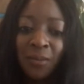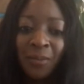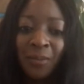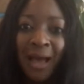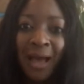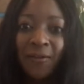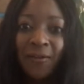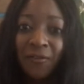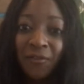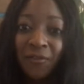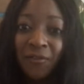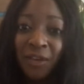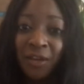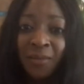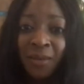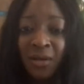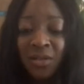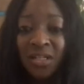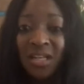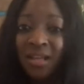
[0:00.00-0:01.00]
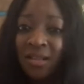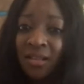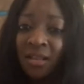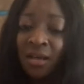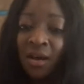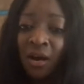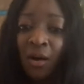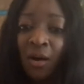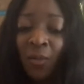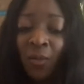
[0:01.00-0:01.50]
Black females in
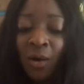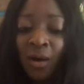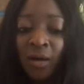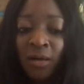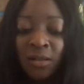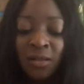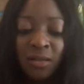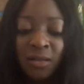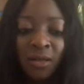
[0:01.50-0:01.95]
the art world.